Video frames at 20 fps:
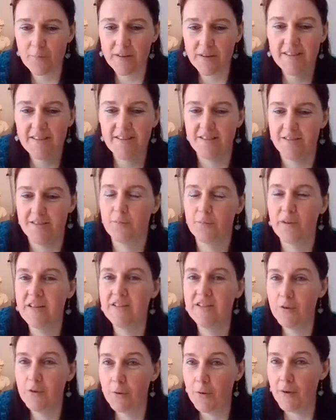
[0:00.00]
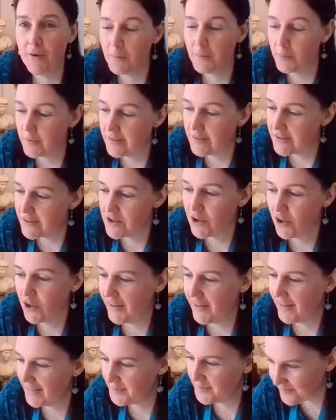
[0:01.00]
please do it and please
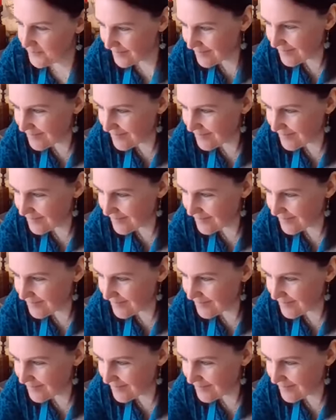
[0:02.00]
enjoy it.